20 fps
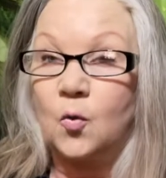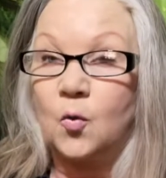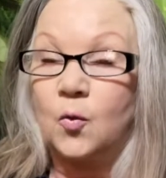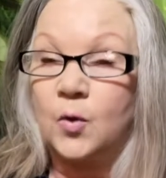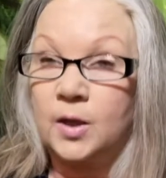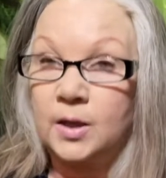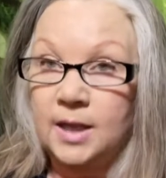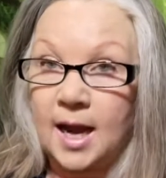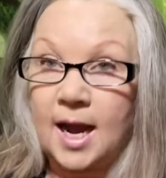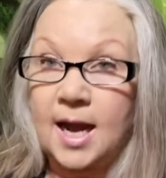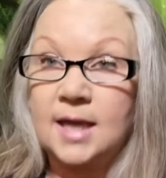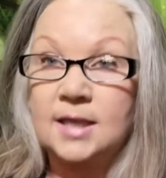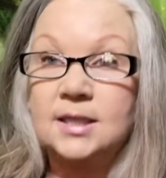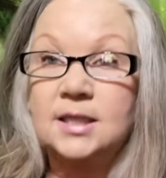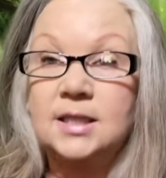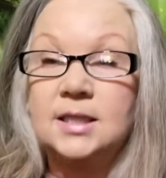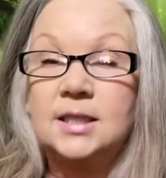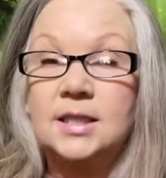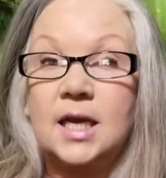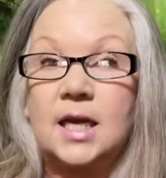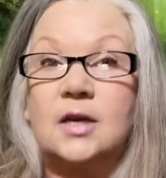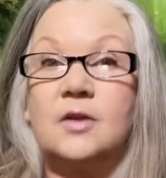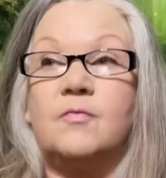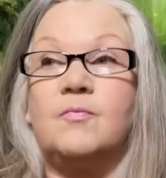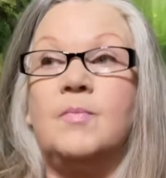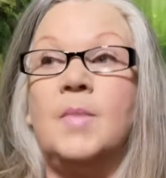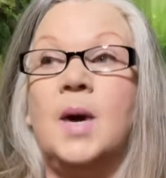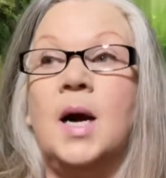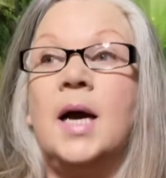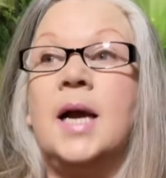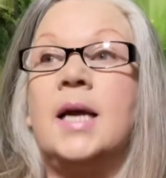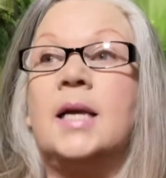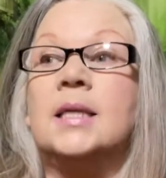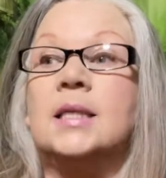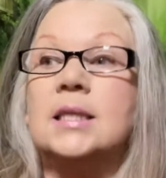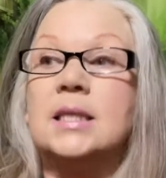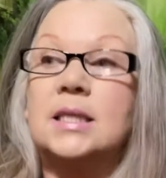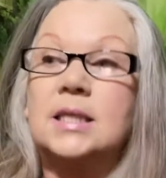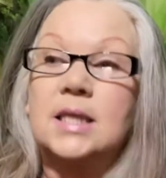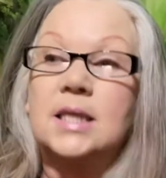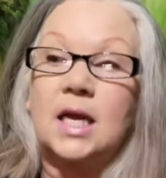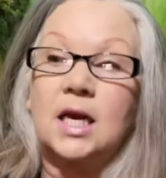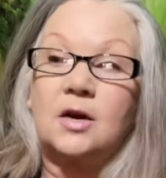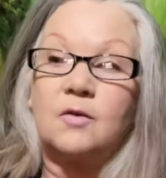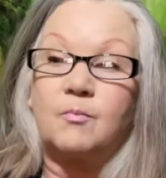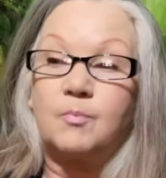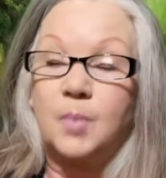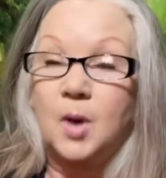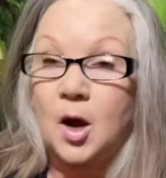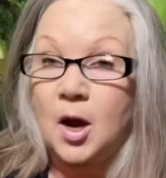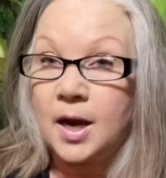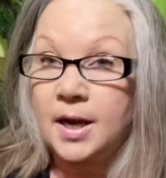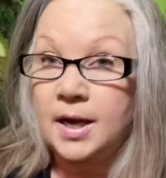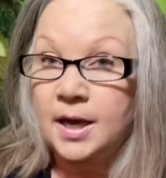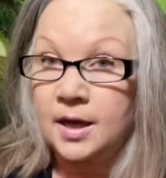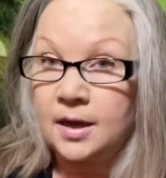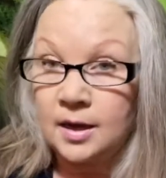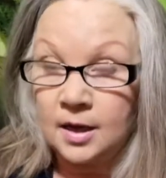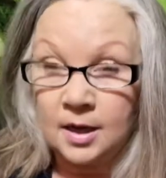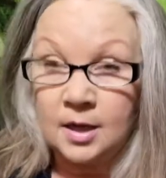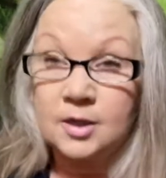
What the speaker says: relaxed state of mind and state of body